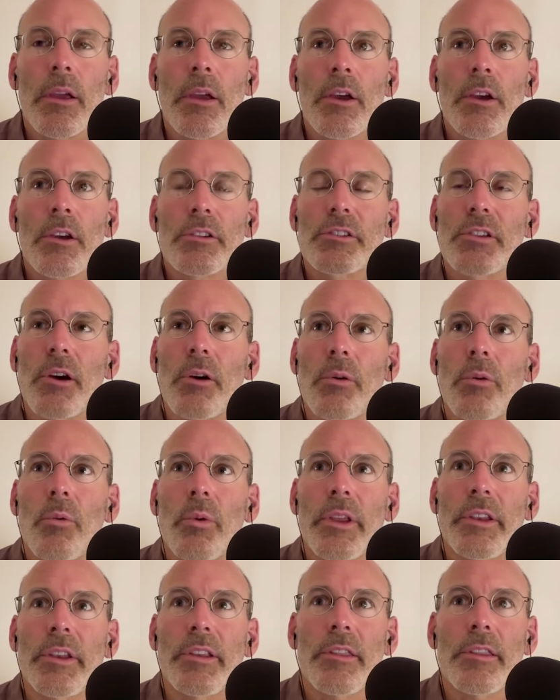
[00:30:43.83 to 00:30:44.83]
So
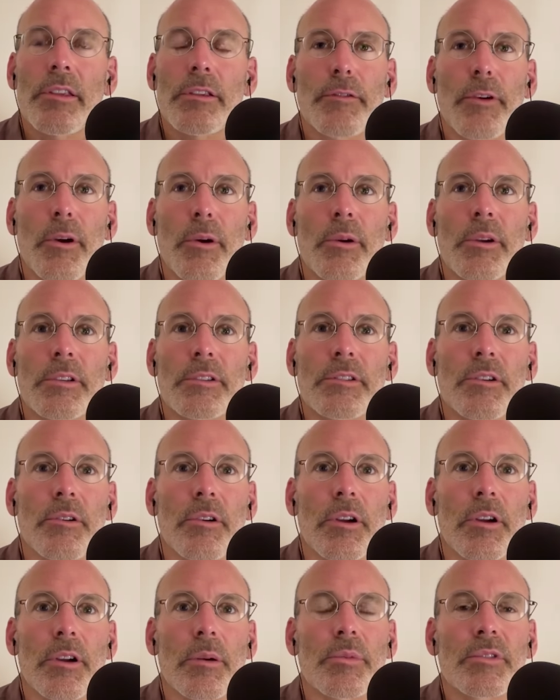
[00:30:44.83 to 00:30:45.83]
we done these focus
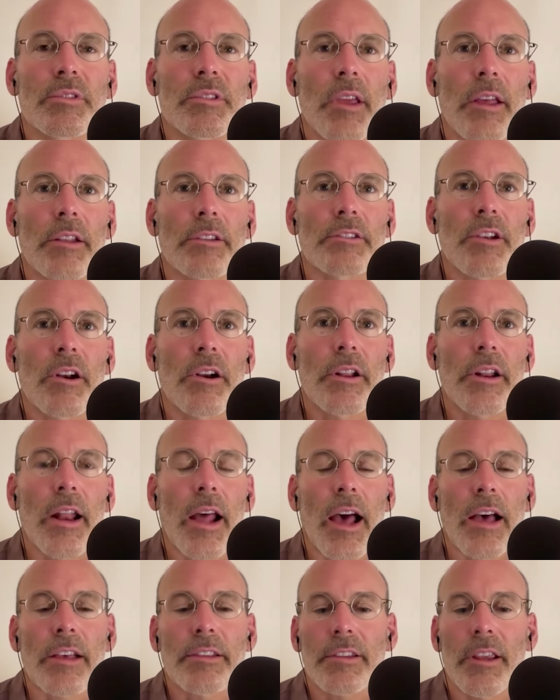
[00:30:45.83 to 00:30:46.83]
groups and started
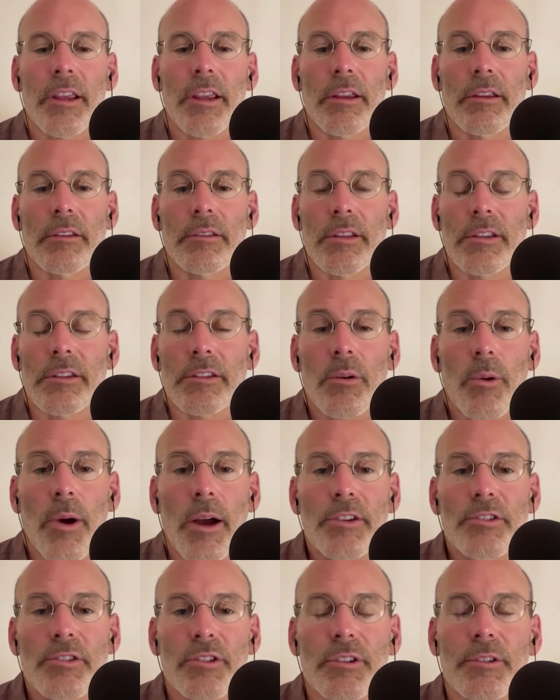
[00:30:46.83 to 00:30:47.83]
asking these
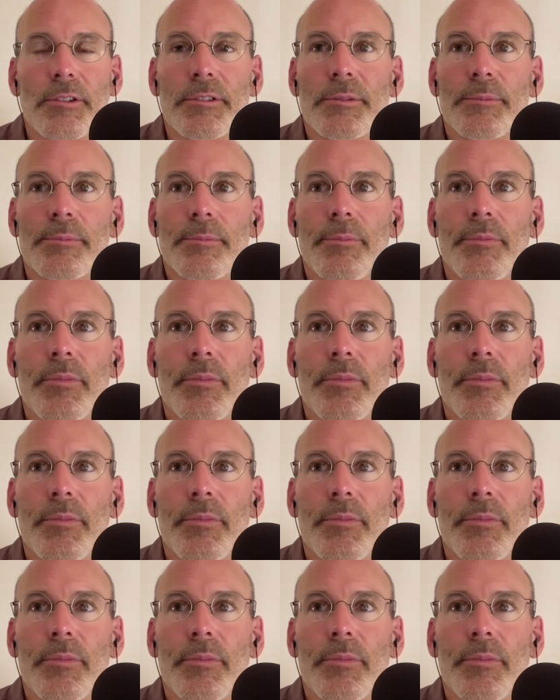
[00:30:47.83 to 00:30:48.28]
questions.